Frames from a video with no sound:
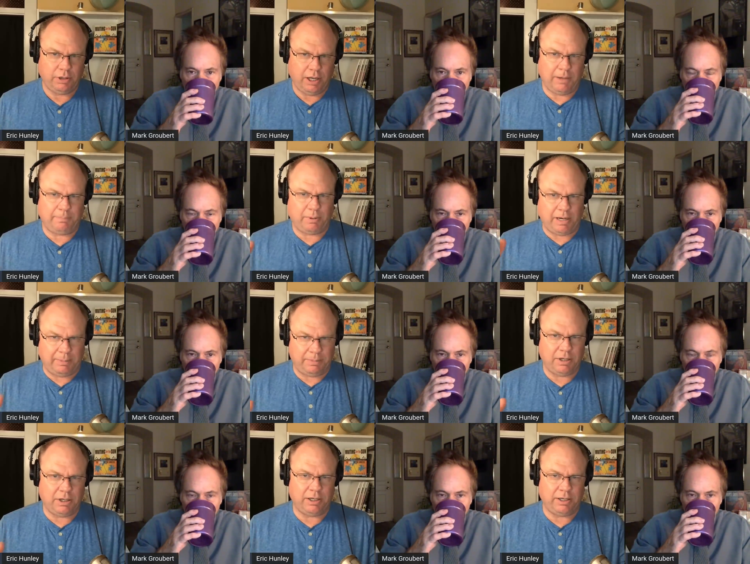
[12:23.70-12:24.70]
Speaker 1: a prop
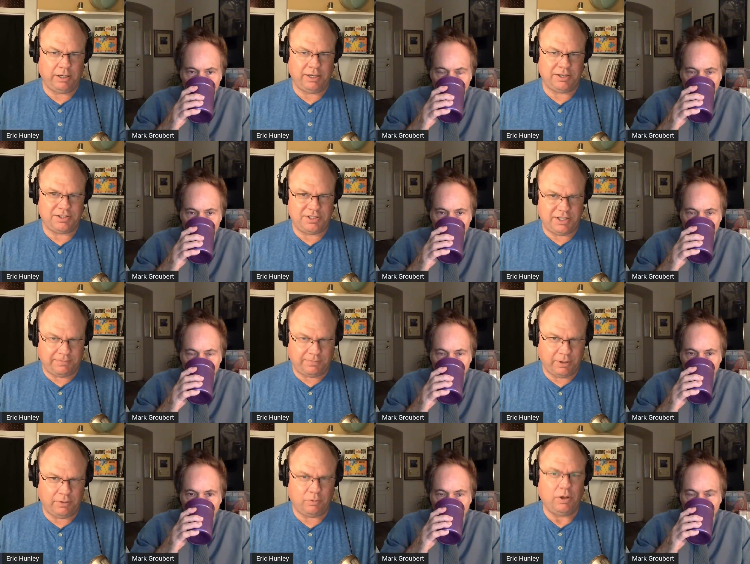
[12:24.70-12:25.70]
gun is
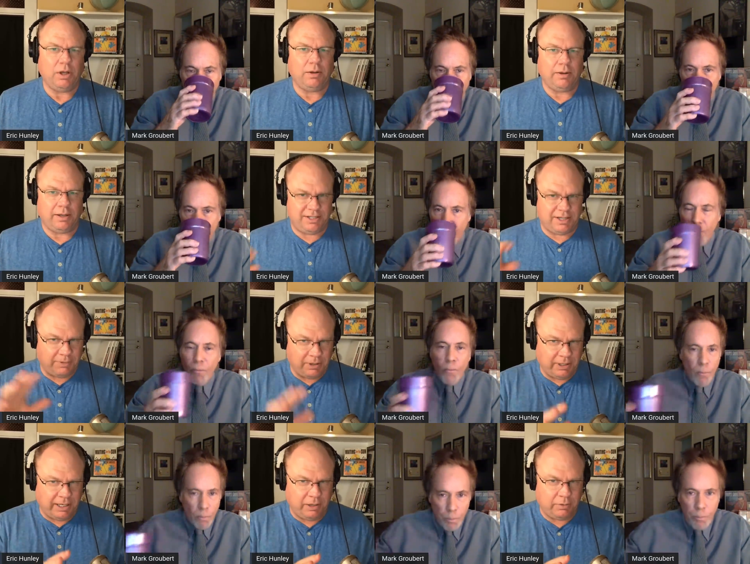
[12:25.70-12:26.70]
different, different
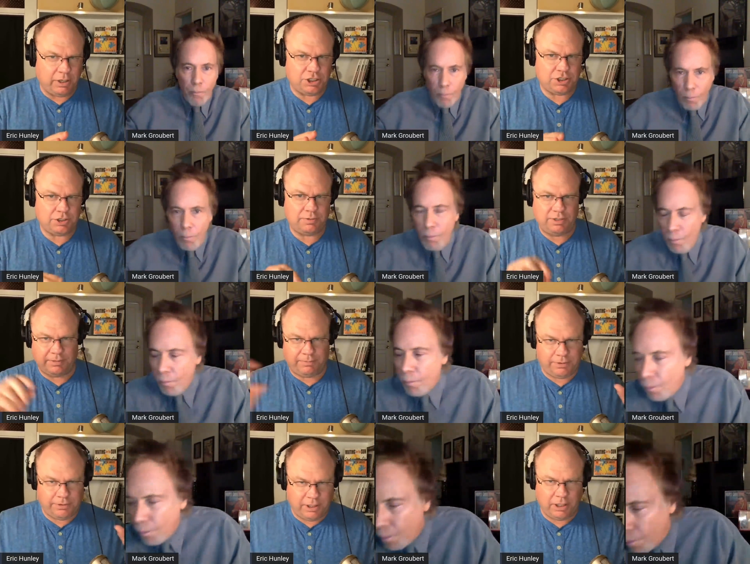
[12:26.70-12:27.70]
language,
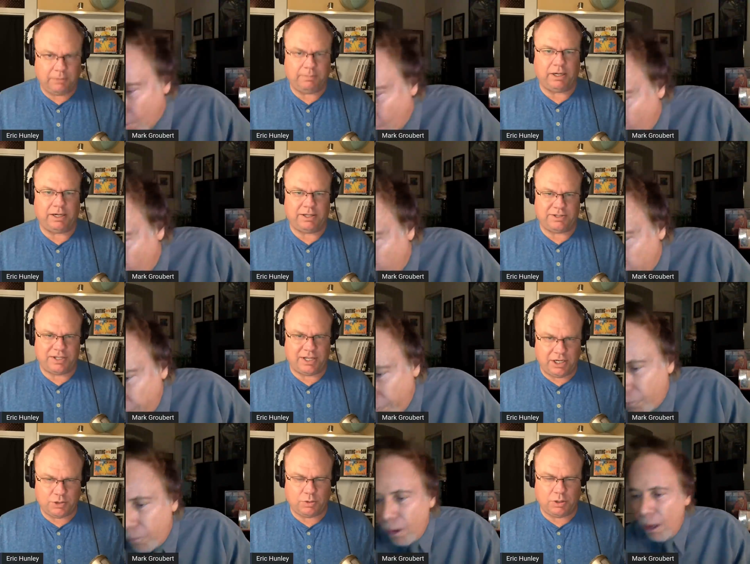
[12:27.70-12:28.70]
different thing. But in the
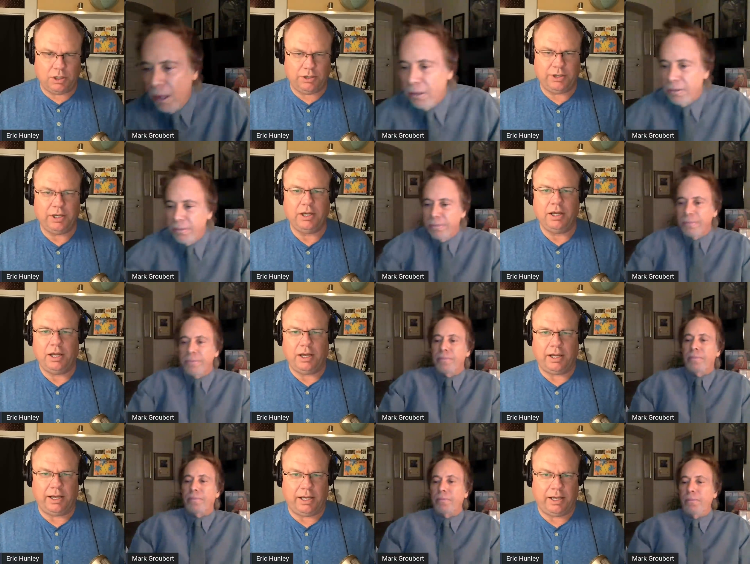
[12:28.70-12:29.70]
stage world,
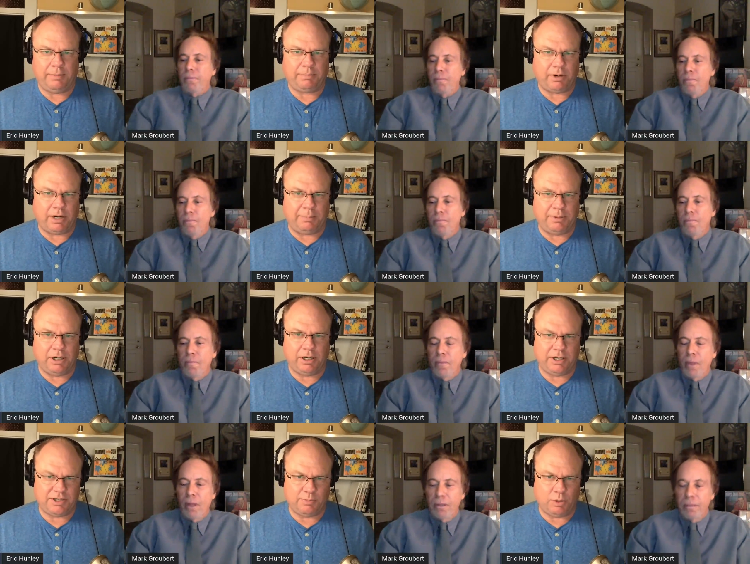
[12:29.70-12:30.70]
a prop gun
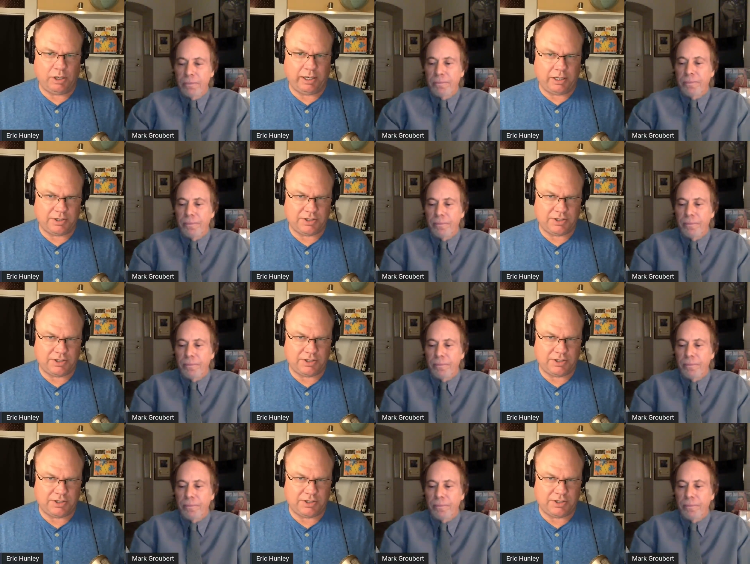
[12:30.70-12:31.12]
is more like a